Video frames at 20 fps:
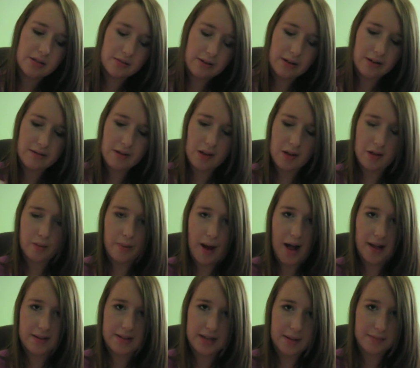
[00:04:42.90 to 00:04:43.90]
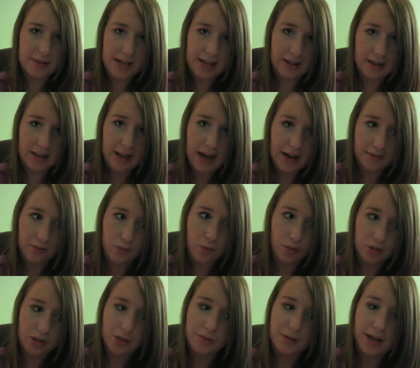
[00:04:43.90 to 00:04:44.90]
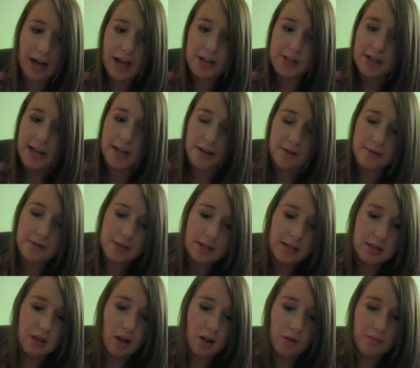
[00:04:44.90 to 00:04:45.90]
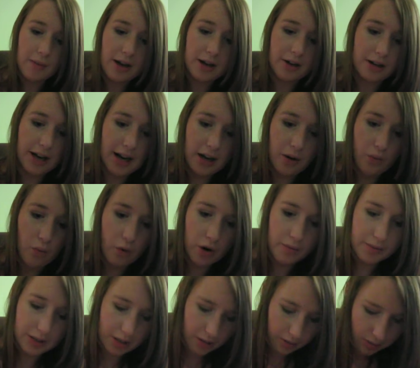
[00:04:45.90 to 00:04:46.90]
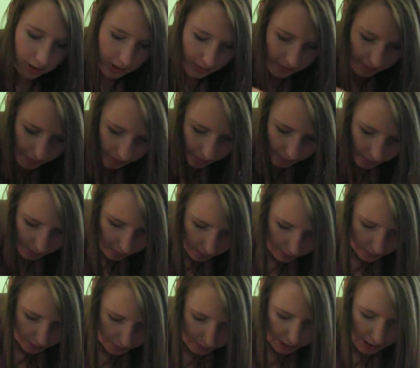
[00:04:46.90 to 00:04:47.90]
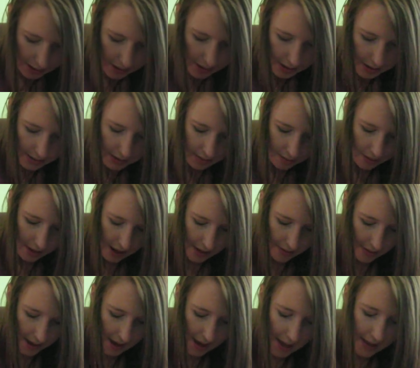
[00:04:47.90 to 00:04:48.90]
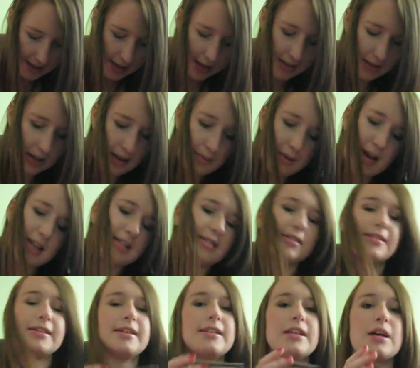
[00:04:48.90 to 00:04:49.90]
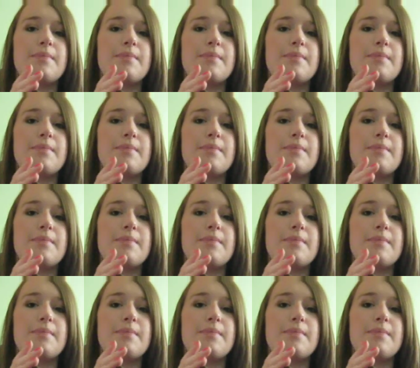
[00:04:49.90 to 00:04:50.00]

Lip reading: none of the other palettes that I'm taking have cool toned eyeshadows, because all of mine are kind of warm toned. So yeah, that, and then my Stila